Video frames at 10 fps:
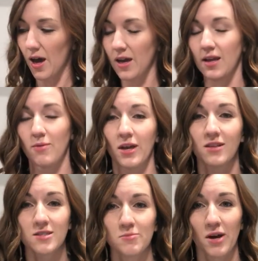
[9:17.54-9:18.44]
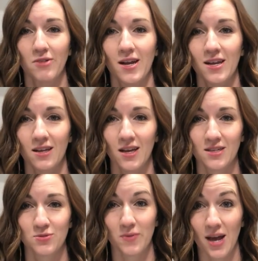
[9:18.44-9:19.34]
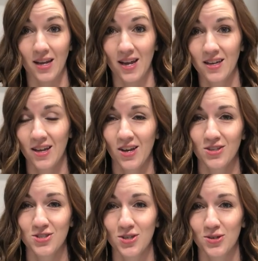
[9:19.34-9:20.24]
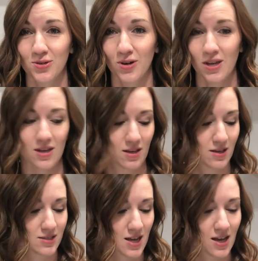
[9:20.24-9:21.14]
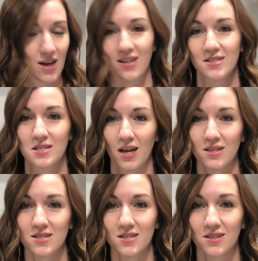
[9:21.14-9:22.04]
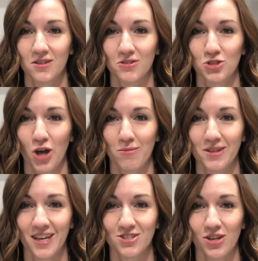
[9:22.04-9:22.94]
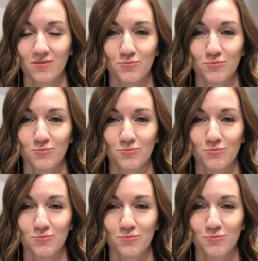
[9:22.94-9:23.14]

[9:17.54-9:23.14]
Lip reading: And now my Instant Pot is ready to take on its next job in the kitchen.